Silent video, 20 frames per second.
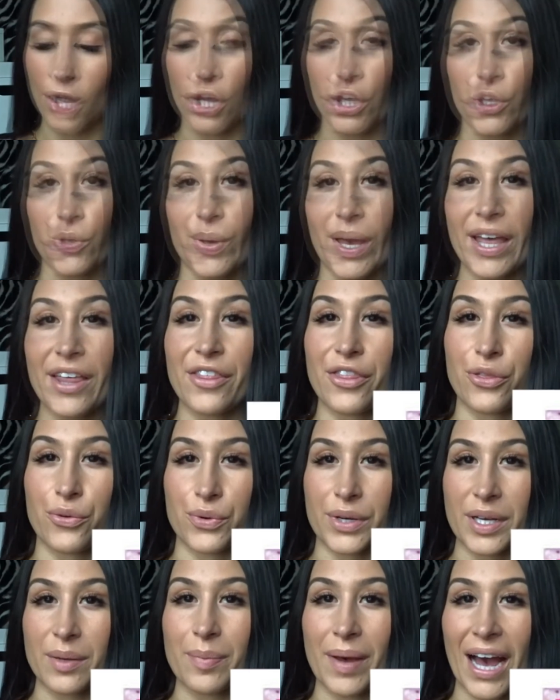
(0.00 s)
You get
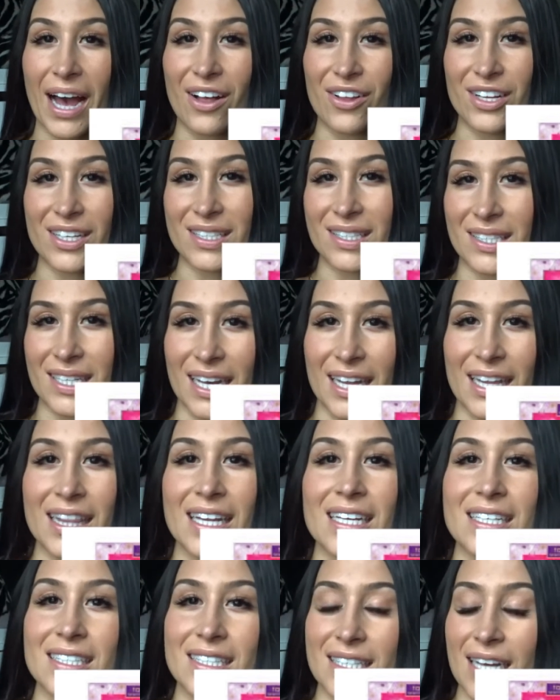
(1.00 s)
three palettes in
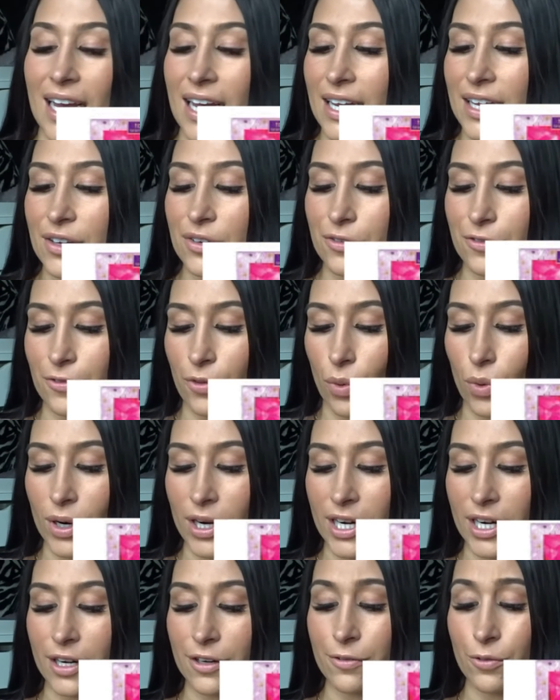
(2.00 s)
this set
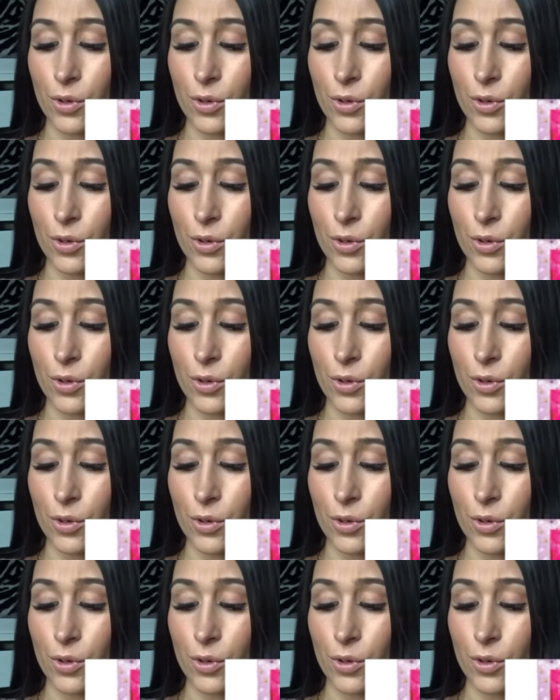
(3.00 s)
for